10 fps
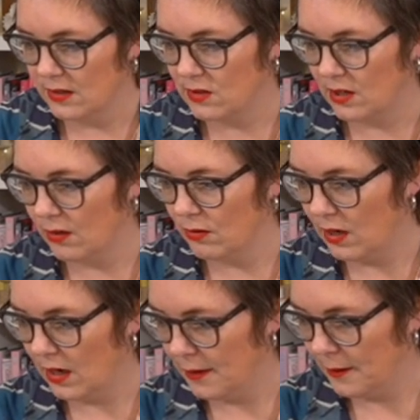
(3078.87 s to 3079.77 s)

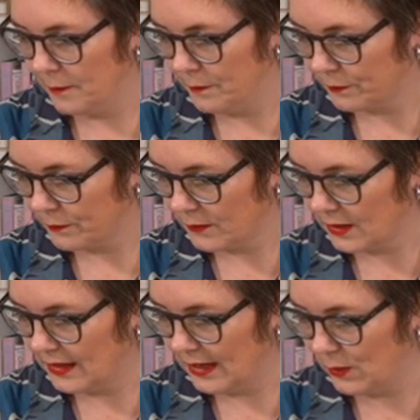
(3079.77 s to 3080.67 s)
So,
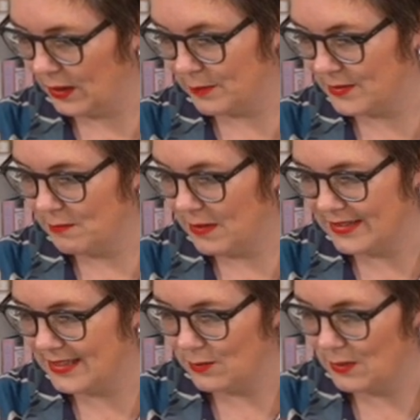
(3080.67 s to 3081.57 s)
yeah,
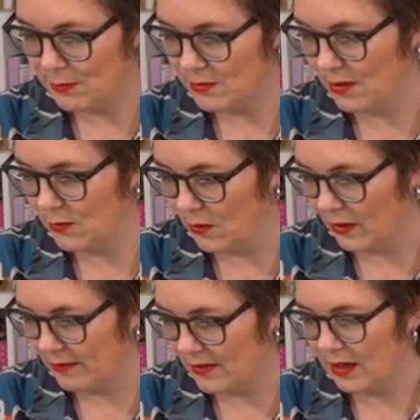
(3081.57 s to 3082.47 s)
Mary says, absolutely, we
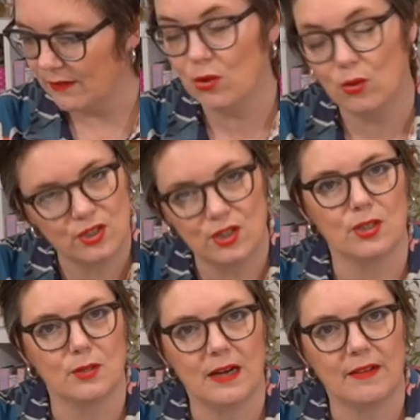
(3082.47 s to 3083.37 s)
want everything. Of course you
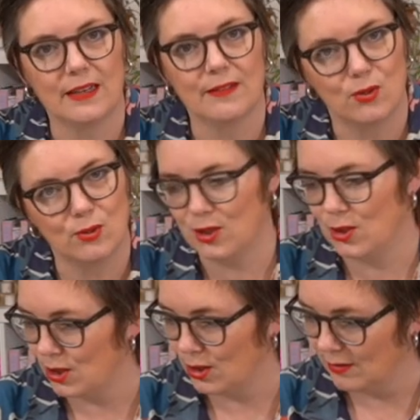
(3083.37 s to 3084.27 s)
do, Mary. Of course
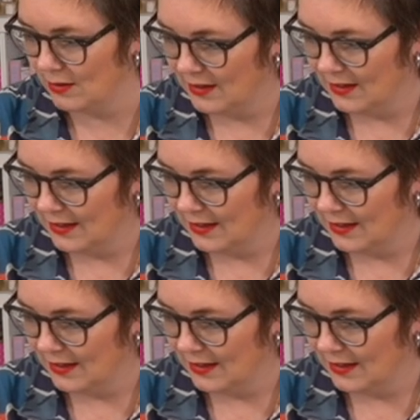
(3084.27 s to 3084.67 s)
you do.